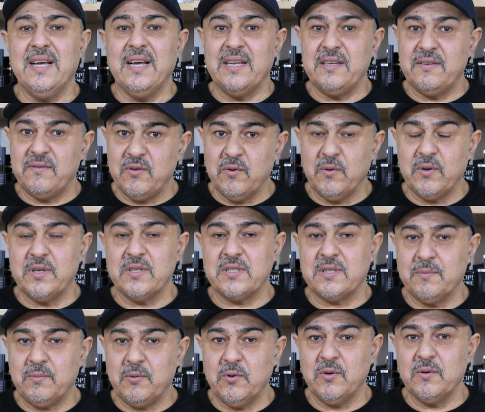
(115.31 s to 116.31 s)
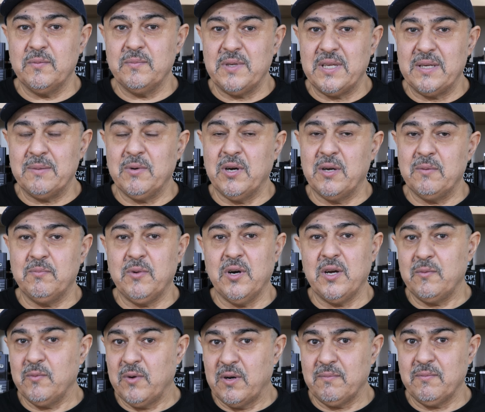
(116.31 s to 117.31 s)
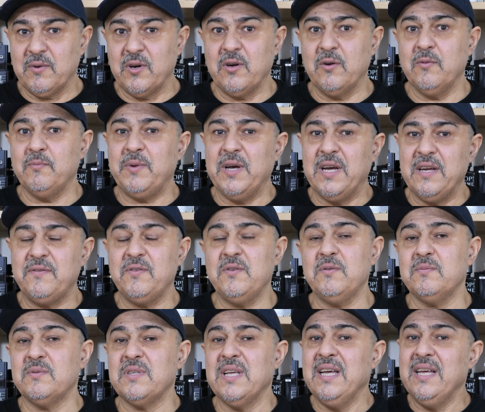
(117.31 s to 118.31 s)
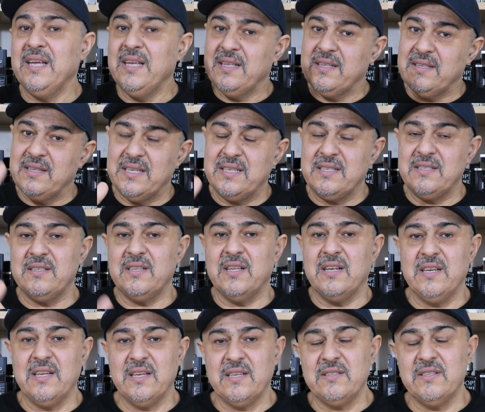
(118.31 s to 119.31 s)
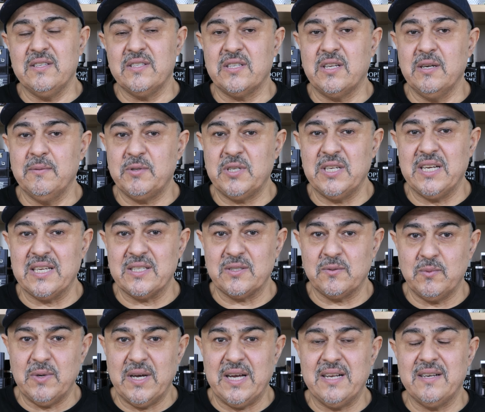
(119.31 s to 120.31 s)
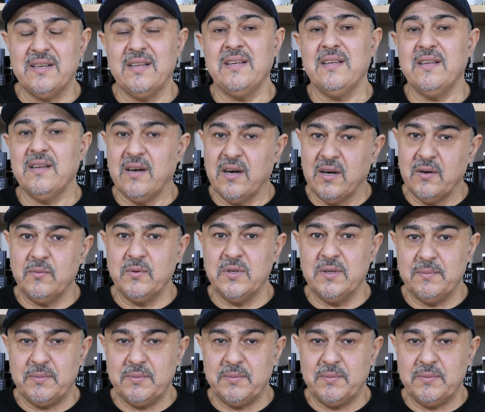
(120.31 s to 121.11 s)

And if you want to support me by buying one of my own perfumes, in the description as well, I would